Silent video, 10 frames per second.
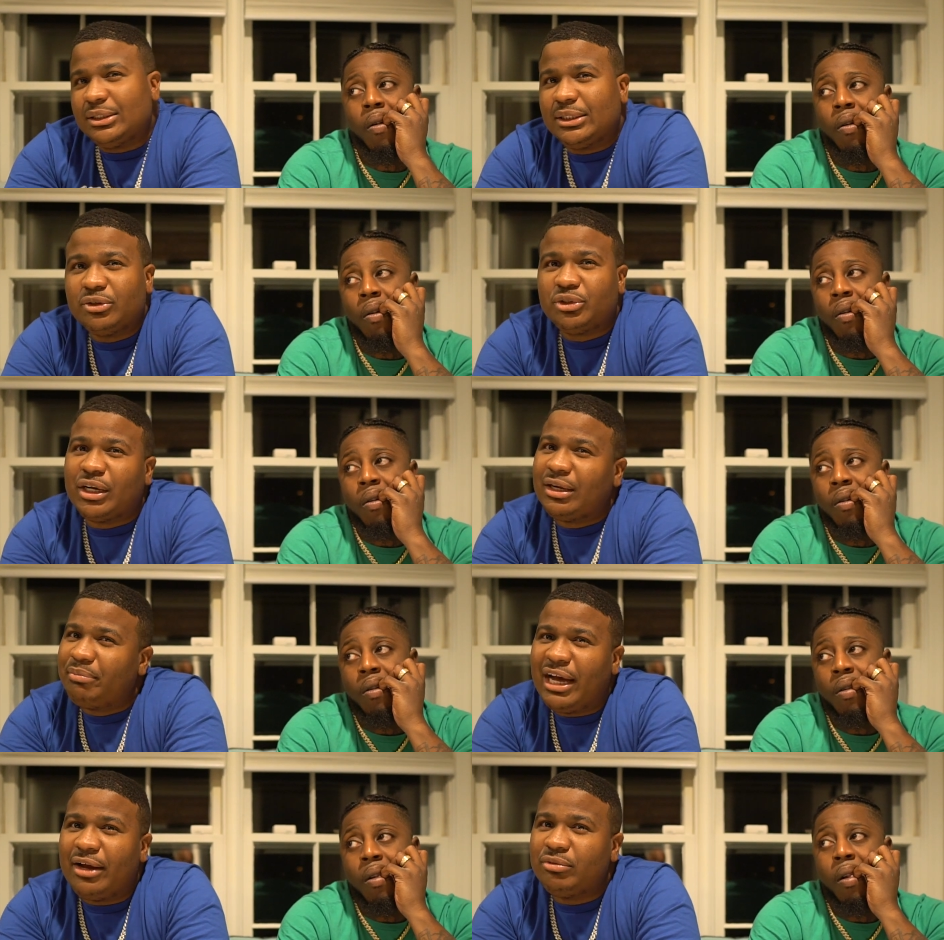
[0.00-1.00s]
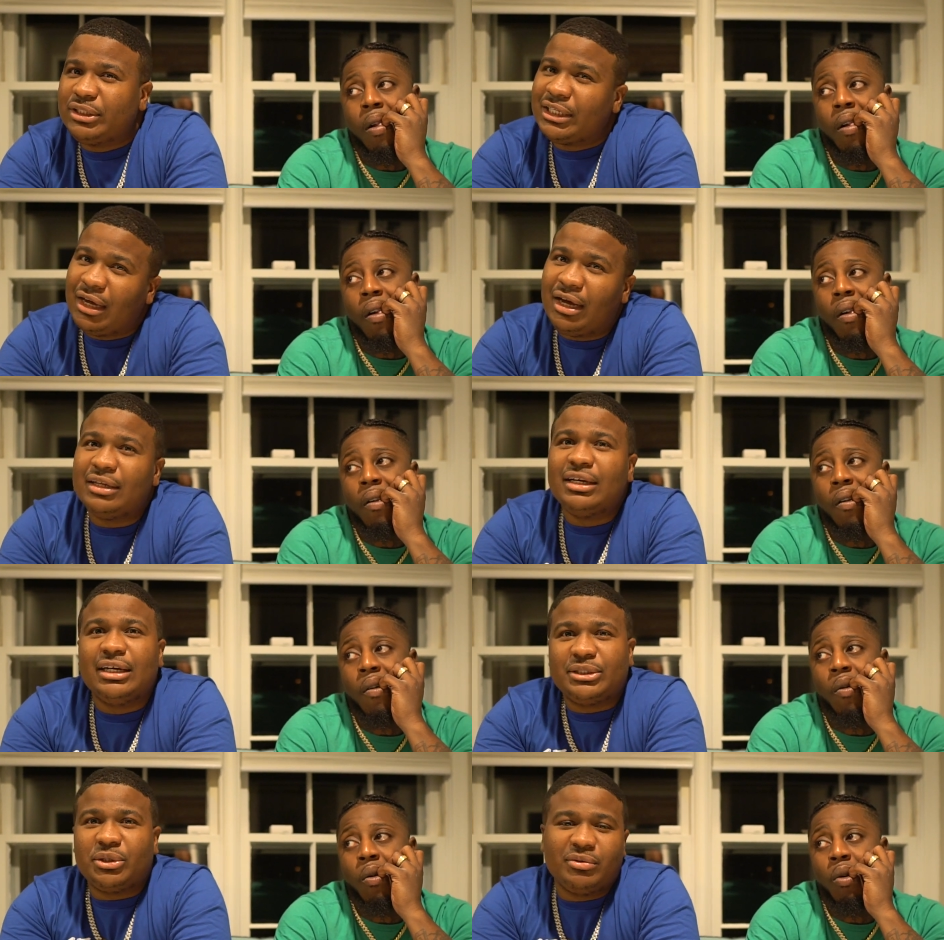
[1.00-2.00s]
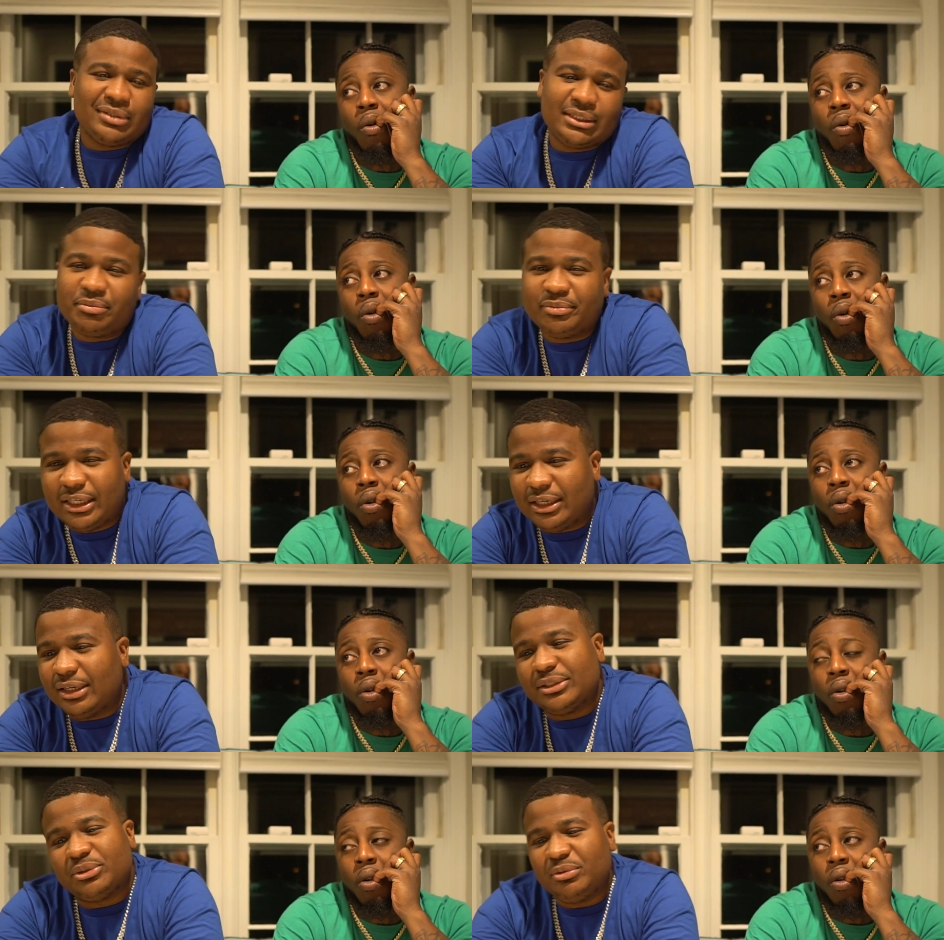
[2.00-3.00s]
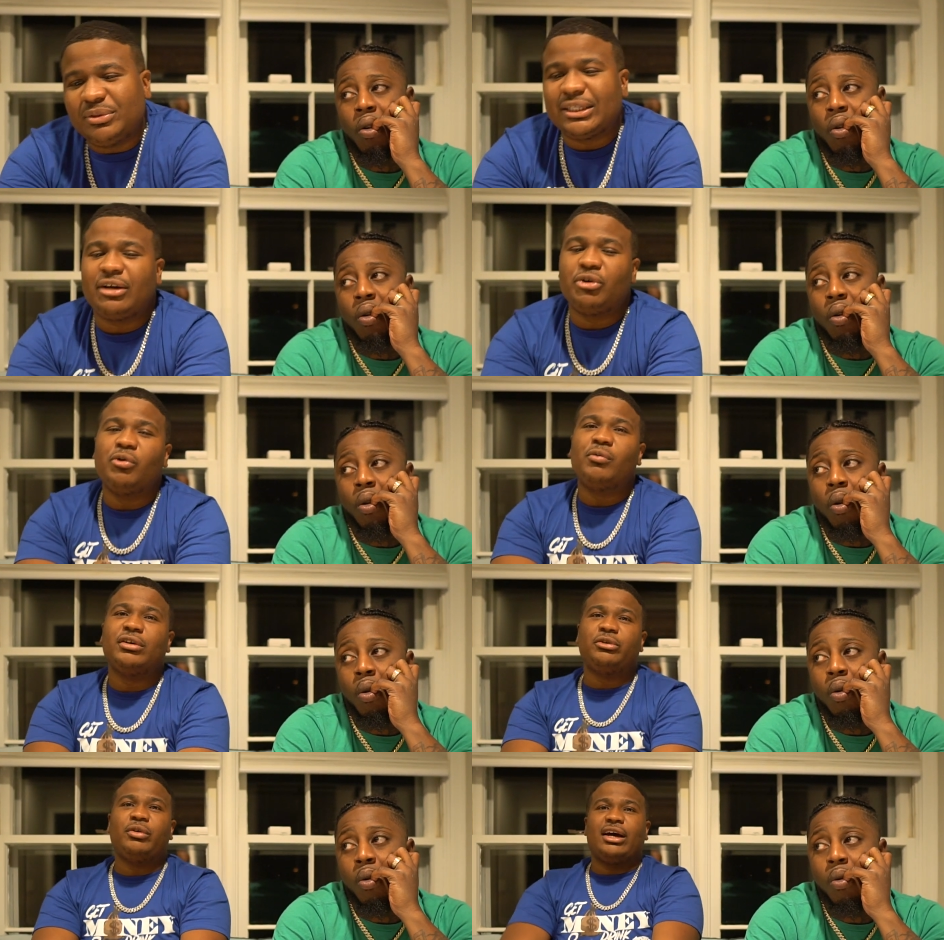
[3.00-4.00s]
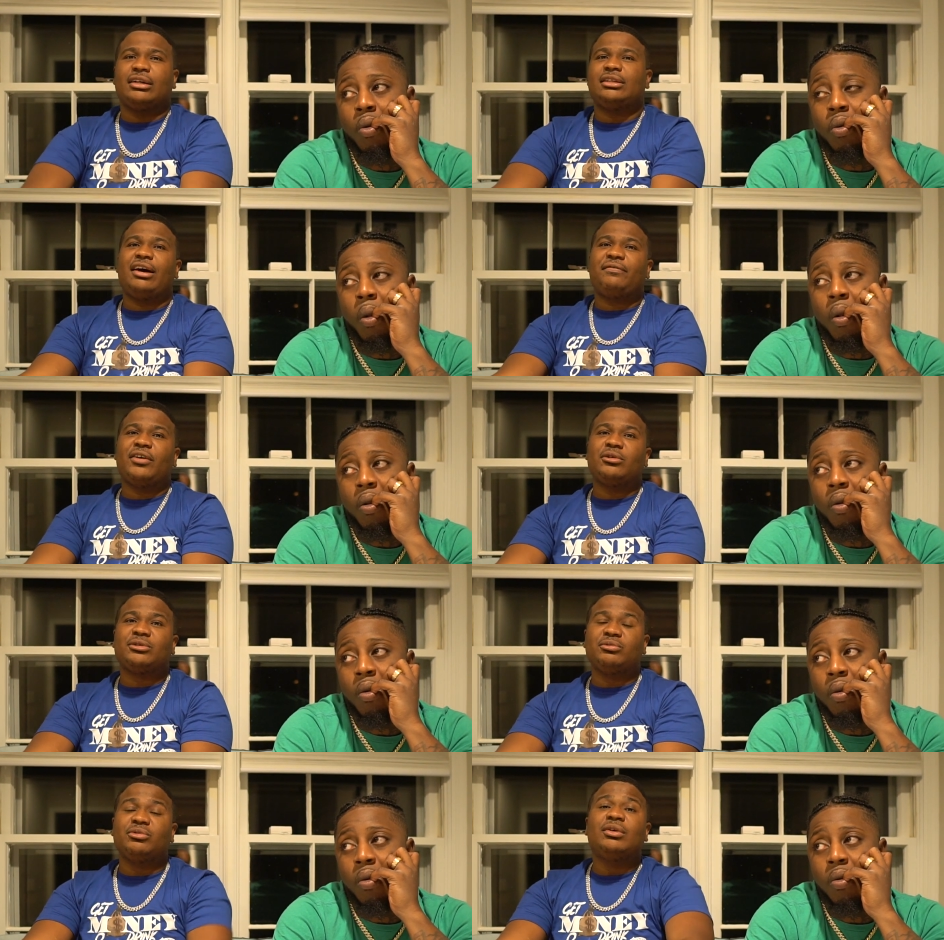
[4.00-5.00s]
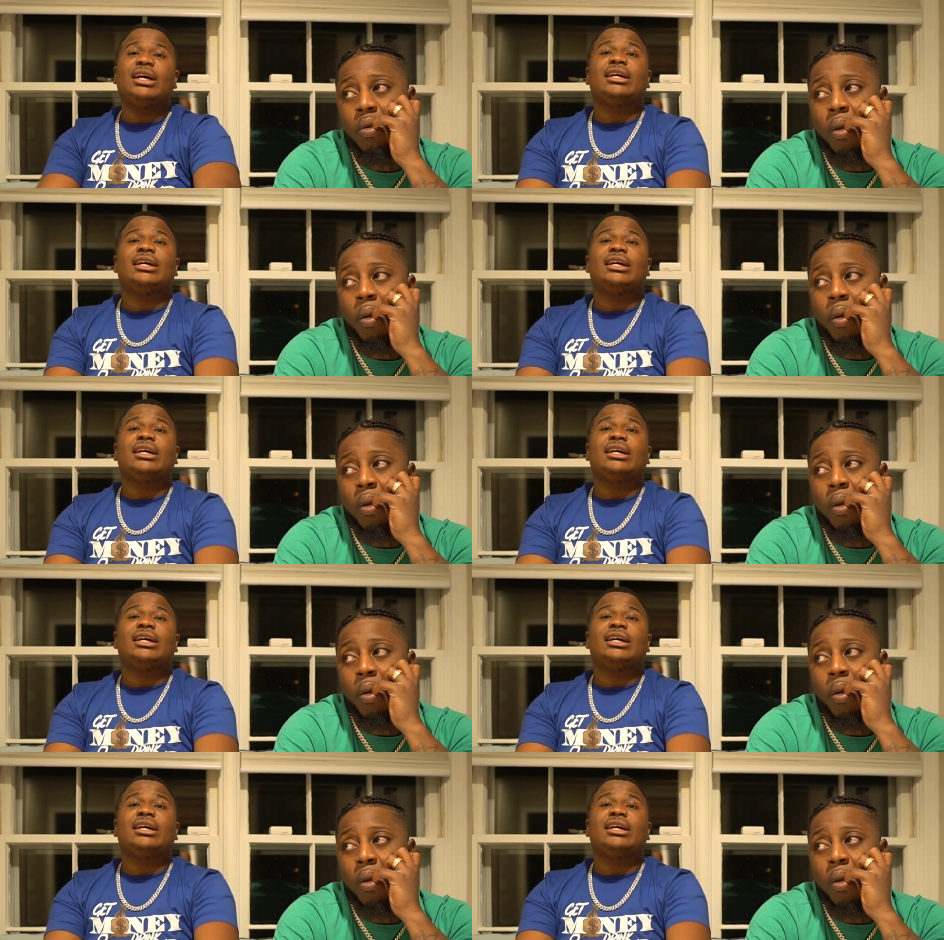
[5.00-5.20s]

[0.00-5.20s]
Speaker 1: still trying to battle Shine, so it was something there. So we was like, who would do that? That fell through.